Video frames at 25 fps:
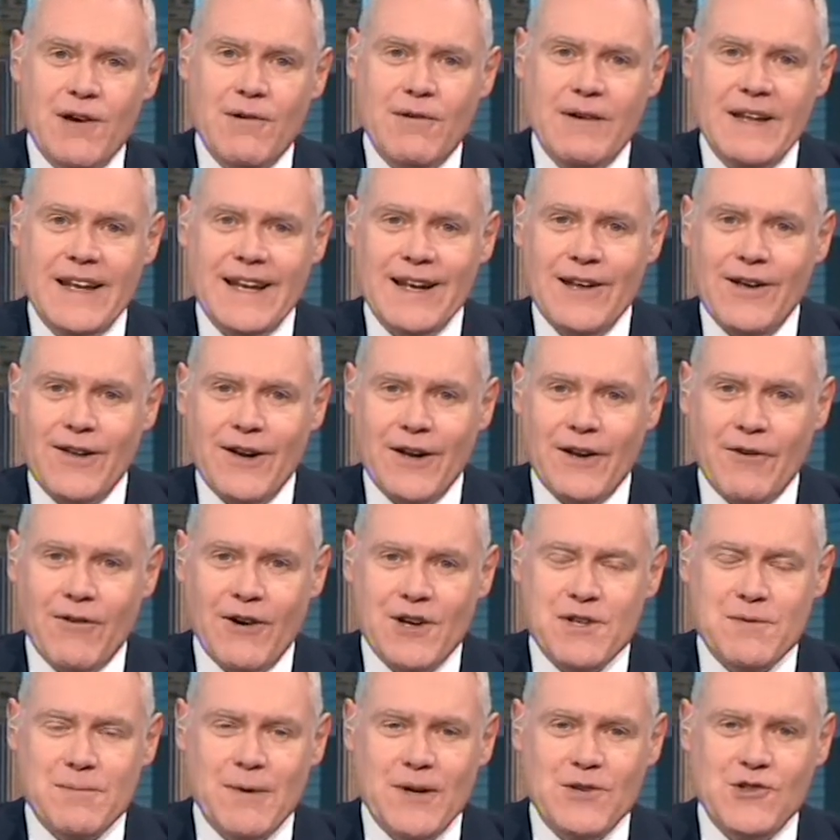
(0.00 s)
A little earlier,
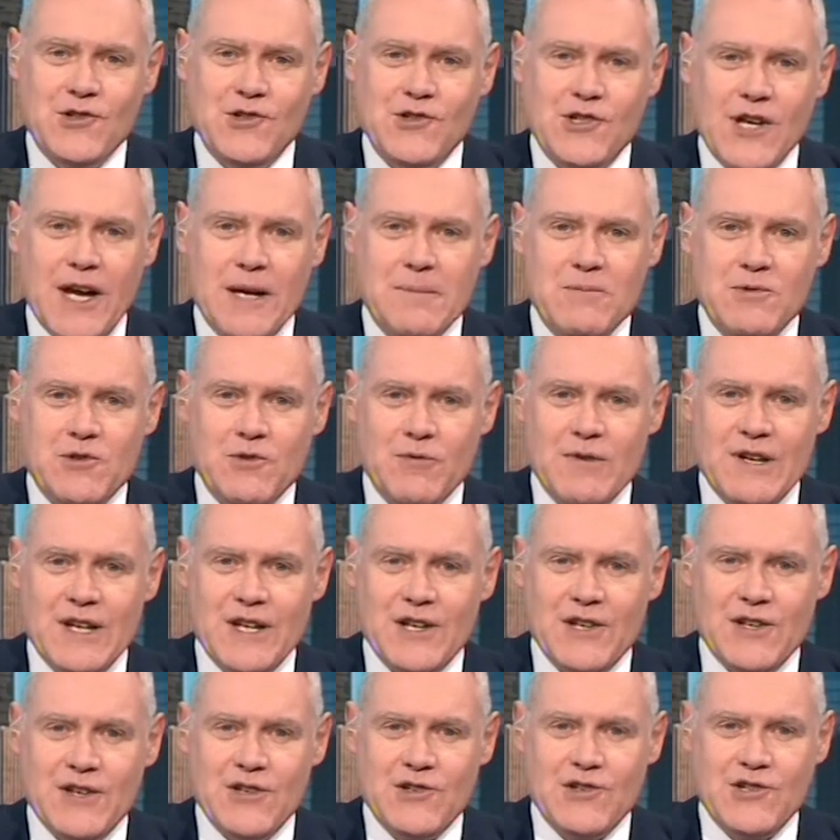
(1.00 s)
I spoke to James
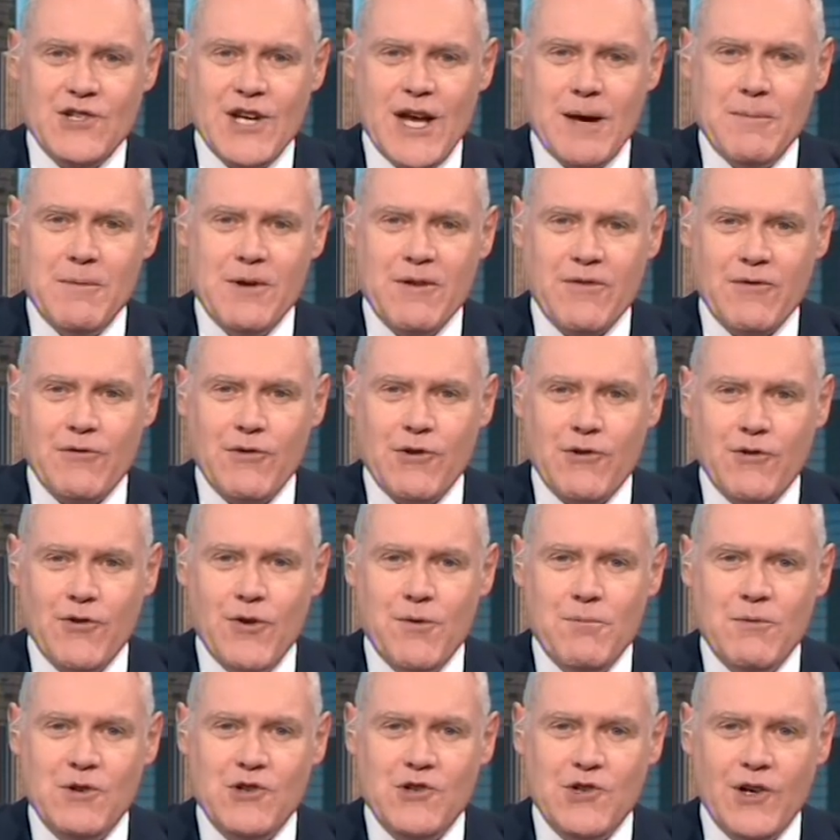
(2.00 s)
Reed. He's chairman of the
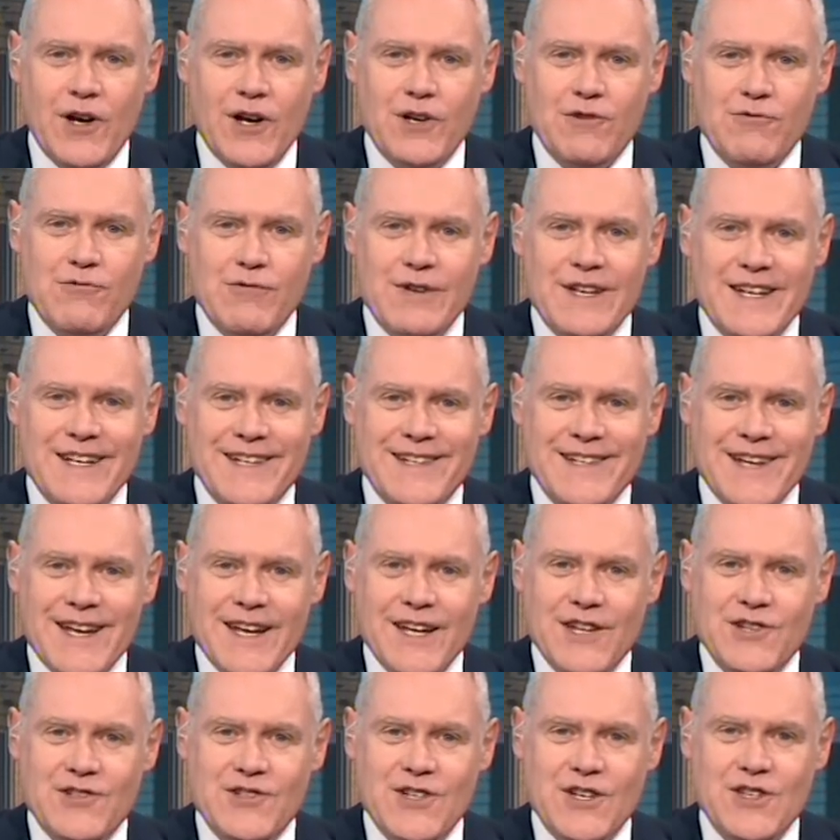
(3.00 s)
recruitment giant Reed.
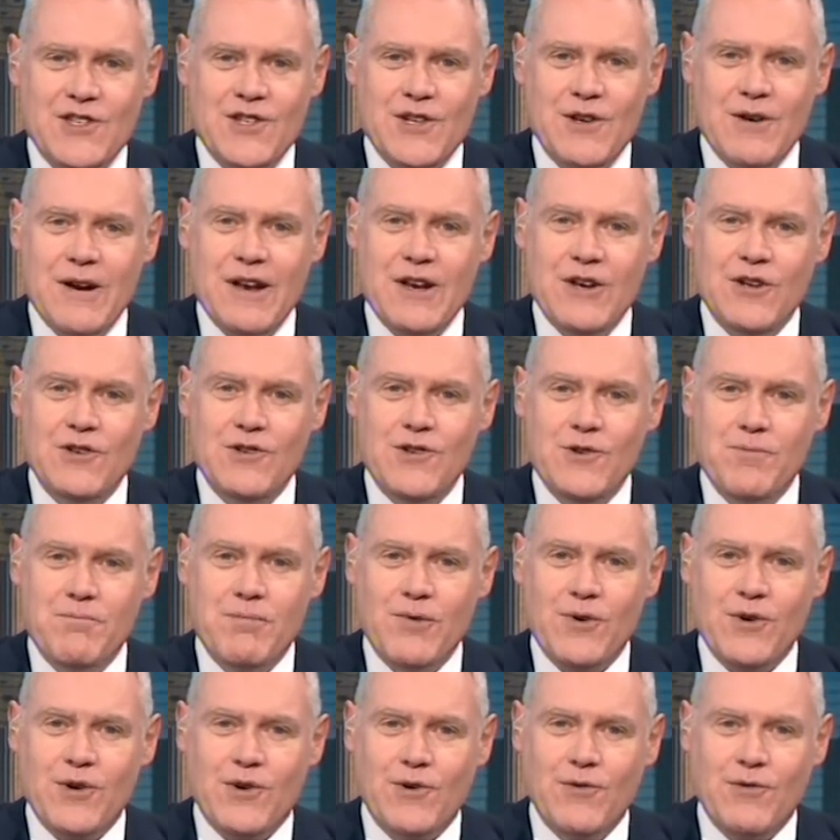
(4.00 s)
He's just written a new
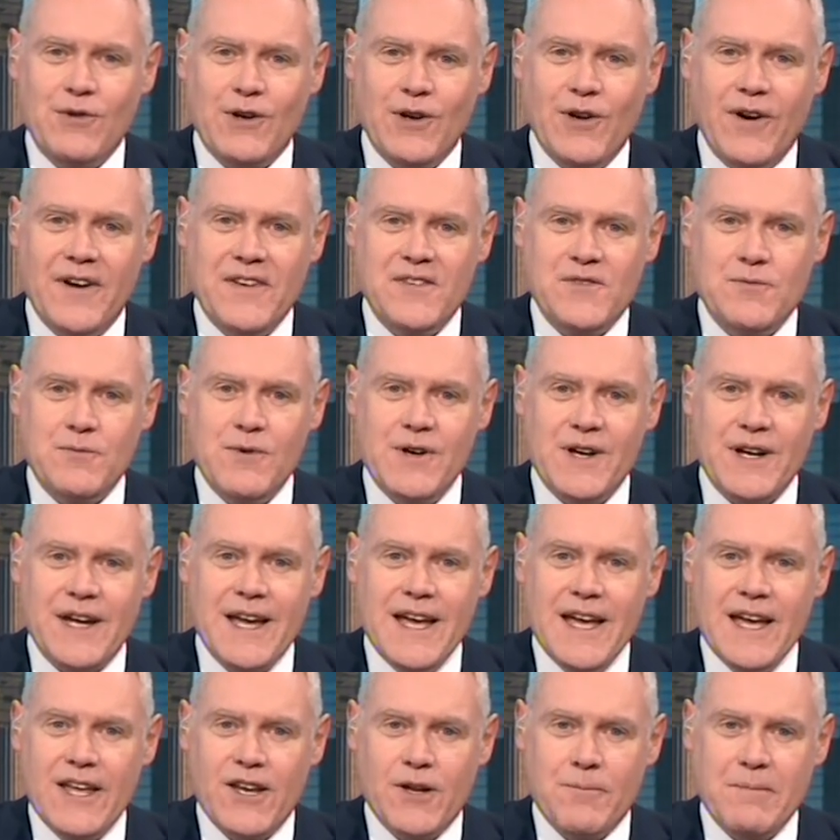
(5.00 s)
book called Life's Work,
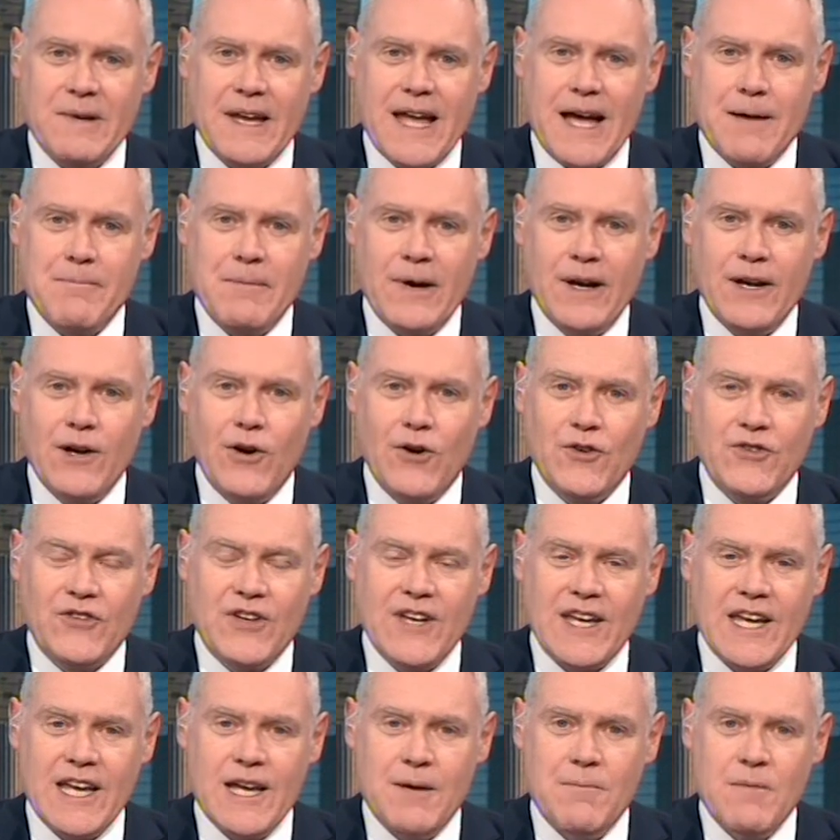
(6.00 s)
and I began by
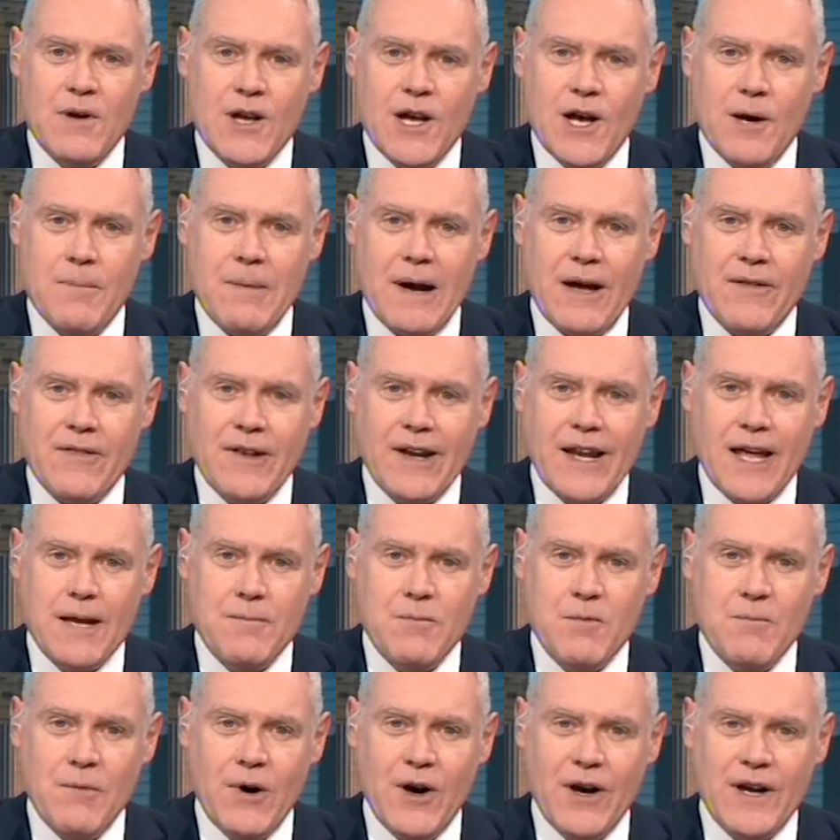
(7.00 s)
asking him about the
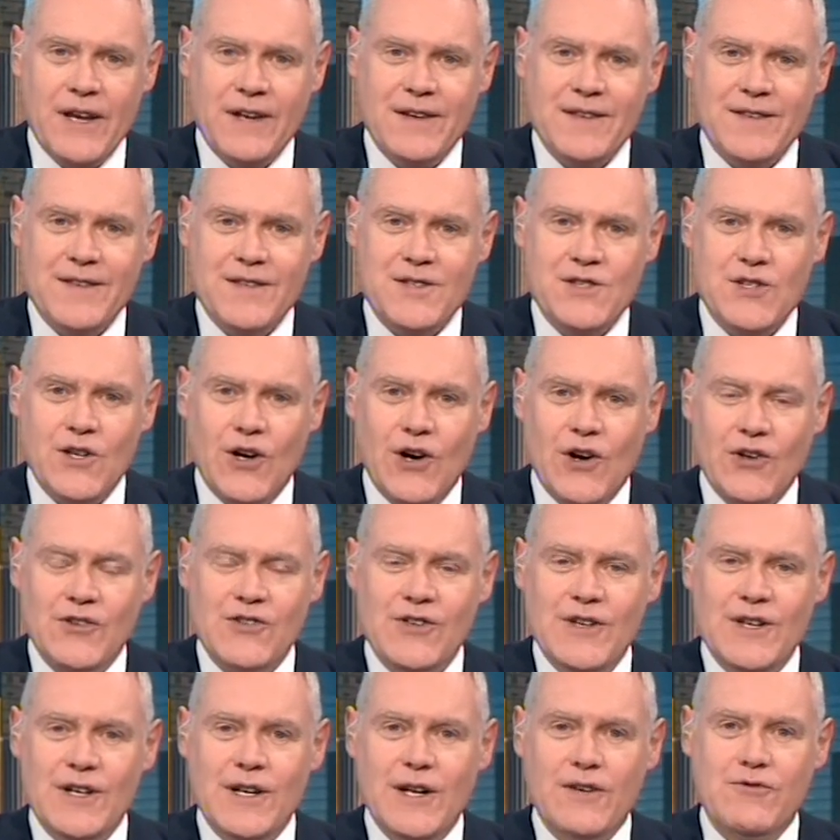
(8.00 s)
labour market at the
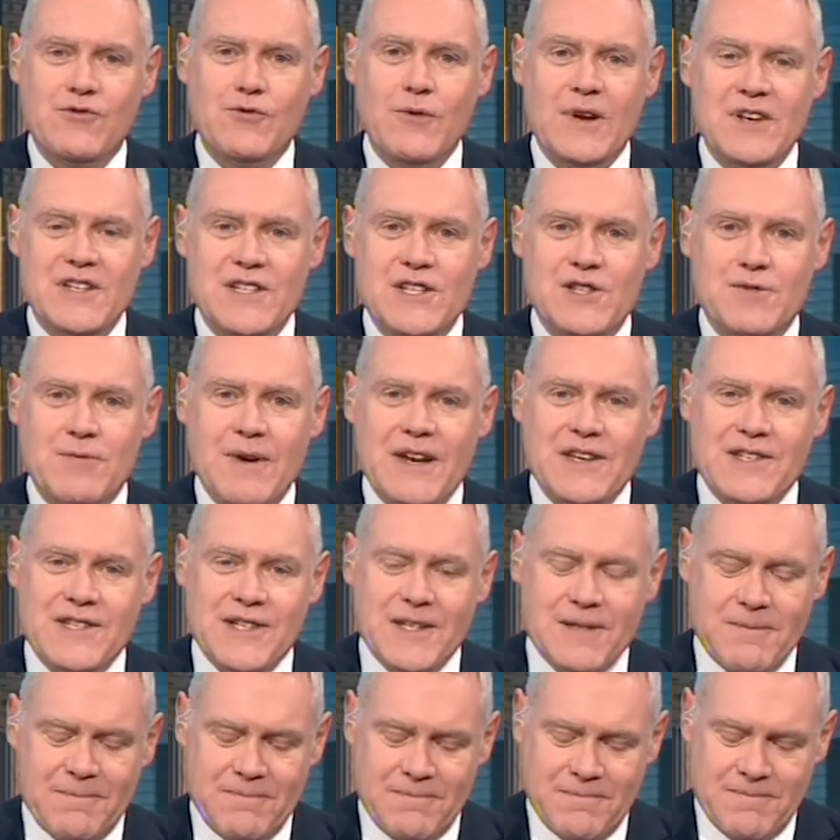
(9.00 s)
start of
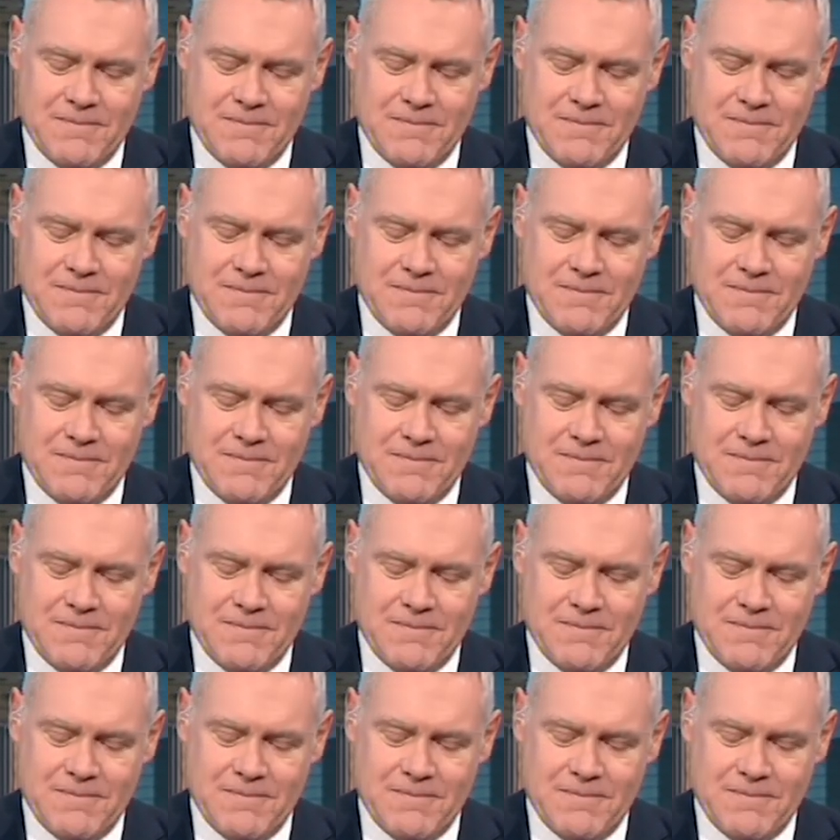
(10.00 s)
2020.